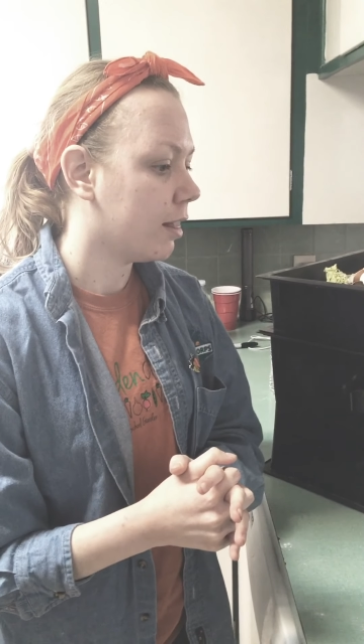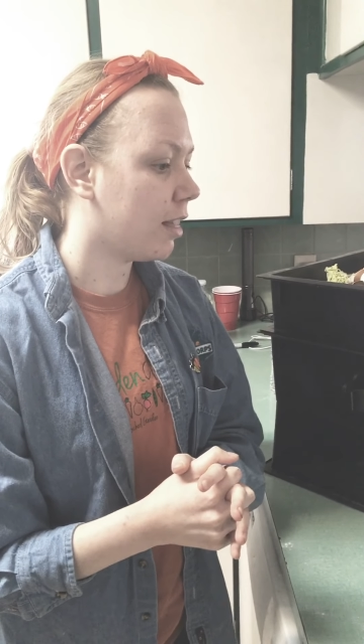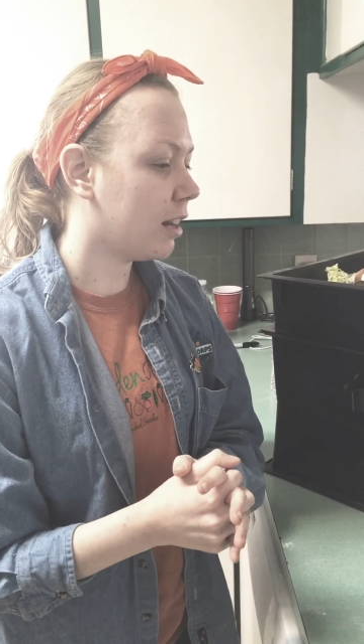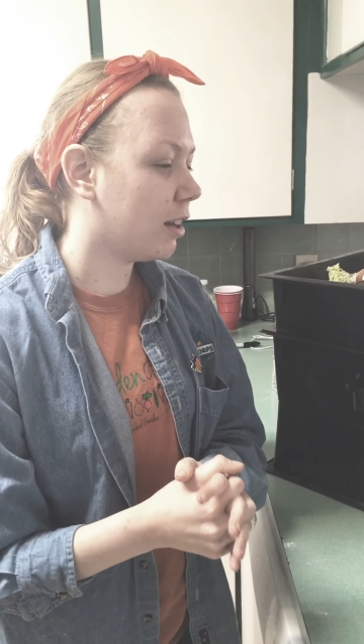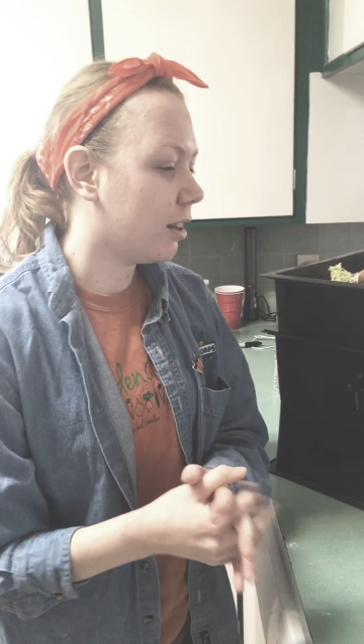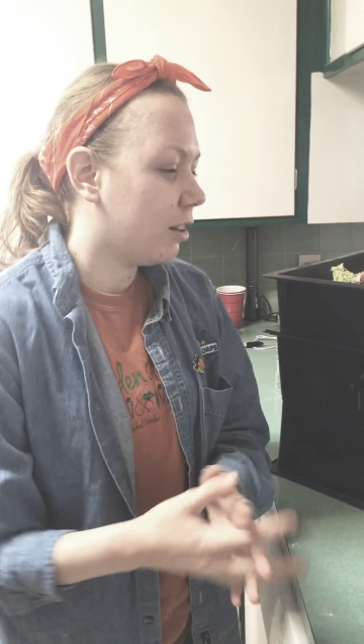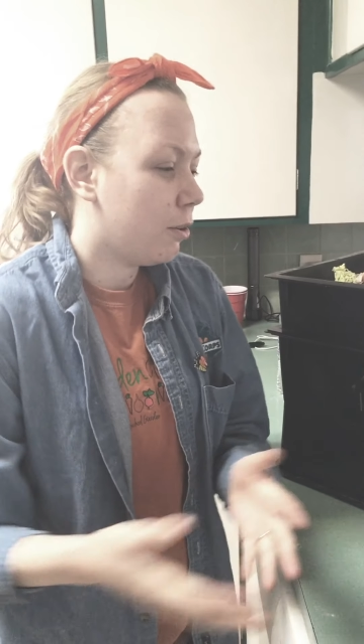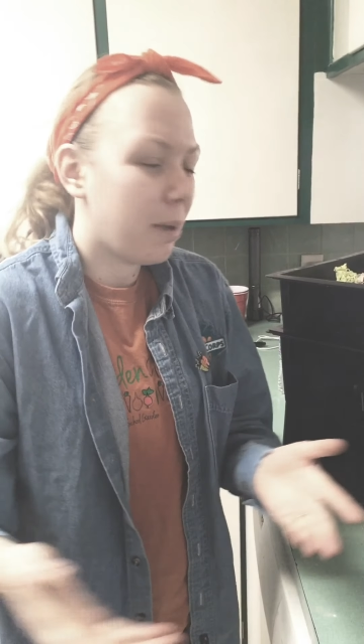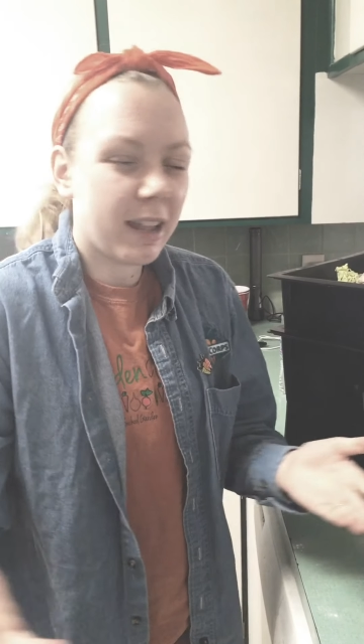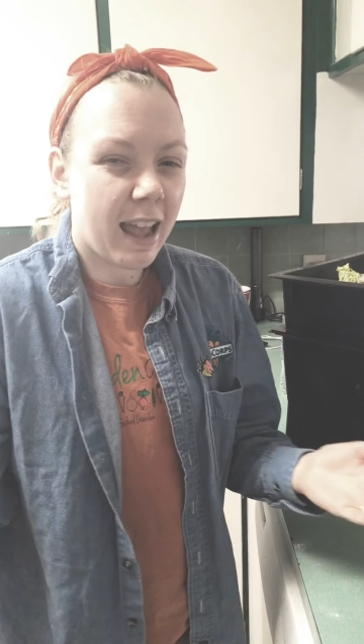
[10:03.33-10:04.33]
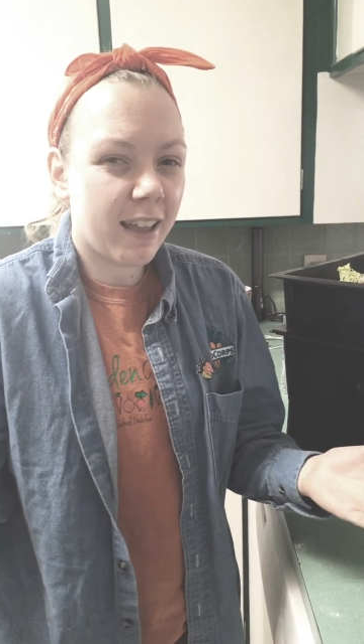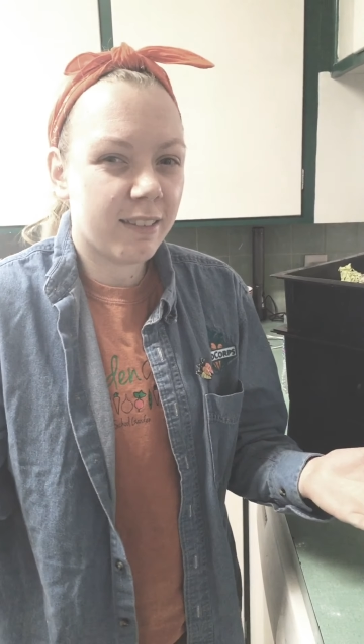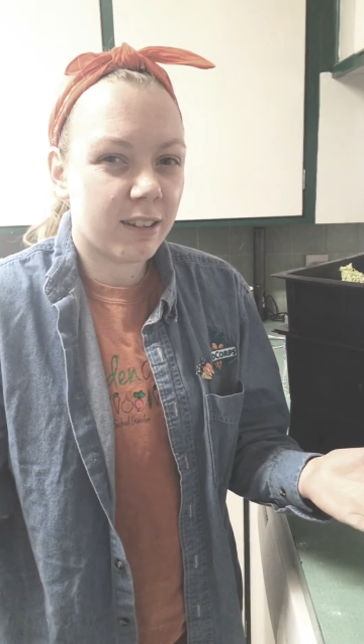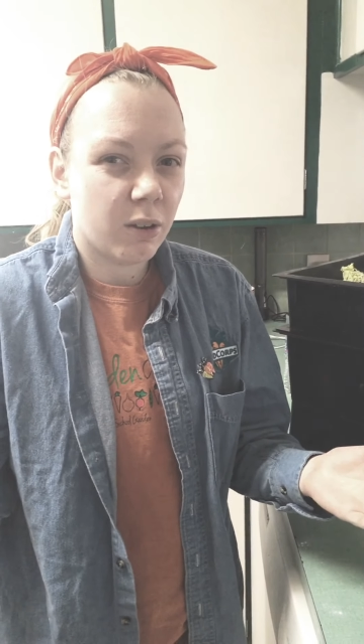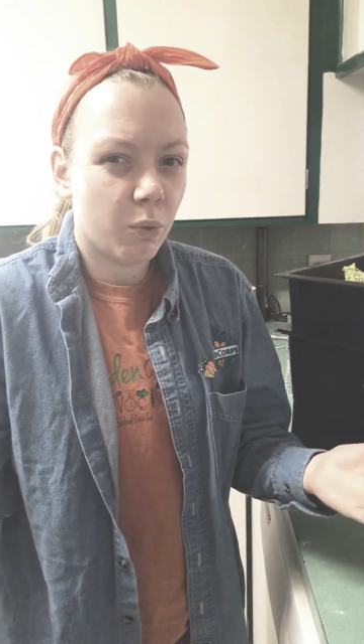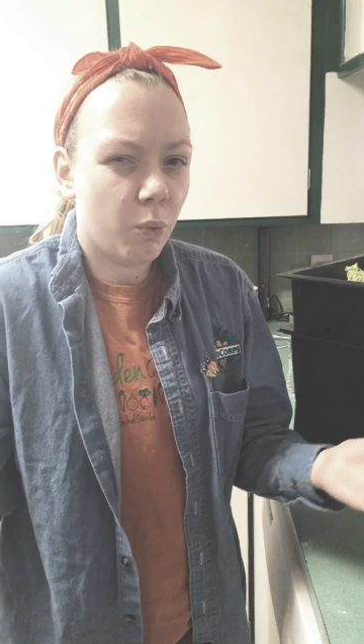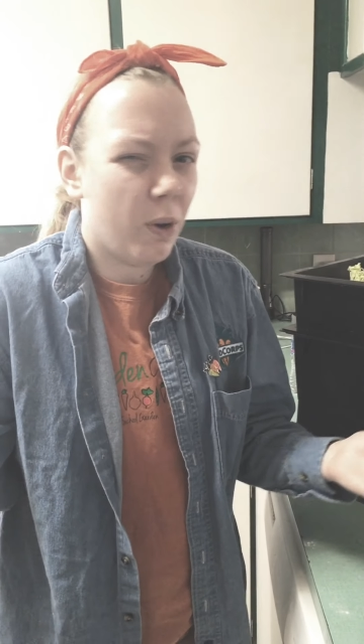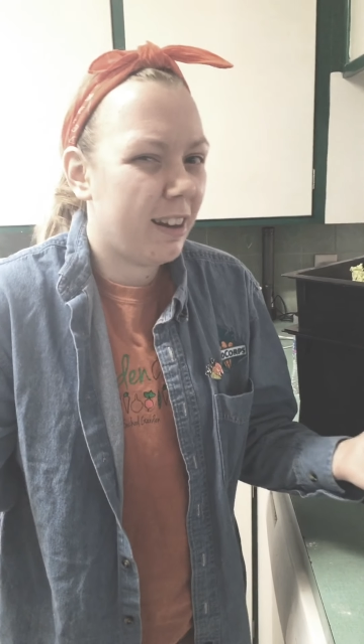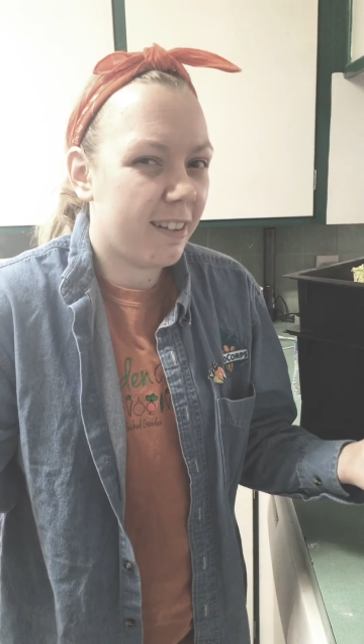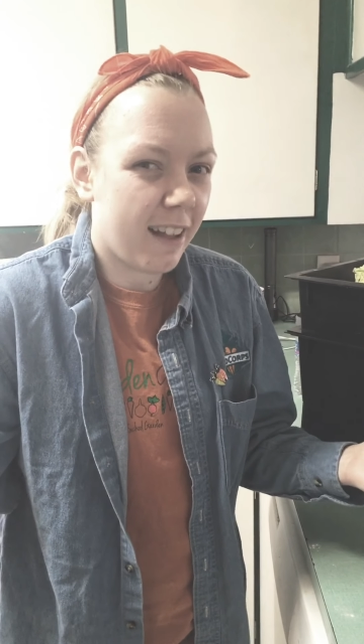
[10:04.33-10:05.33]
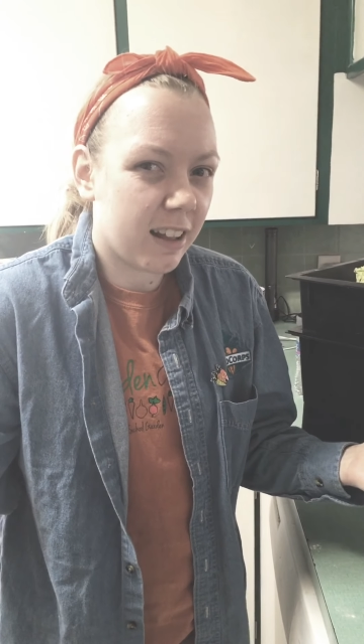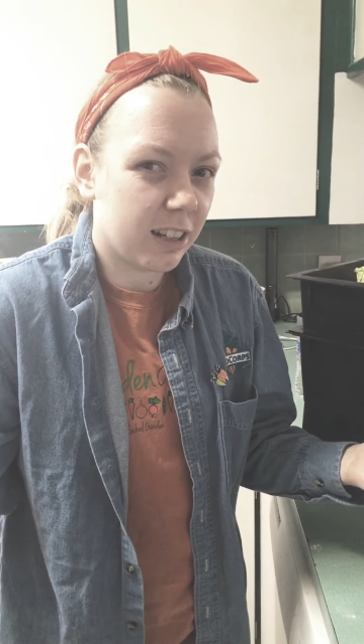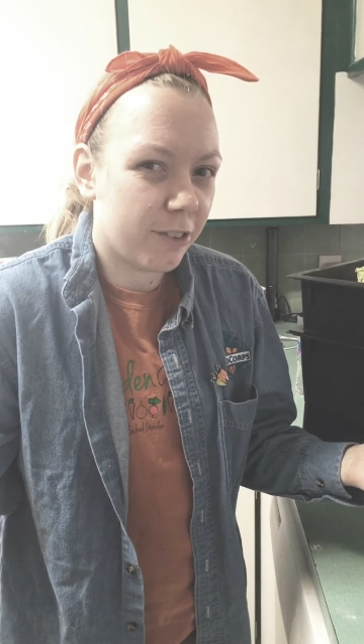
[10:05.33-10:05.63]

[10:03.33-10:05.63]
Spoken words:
then you might ask, what exactly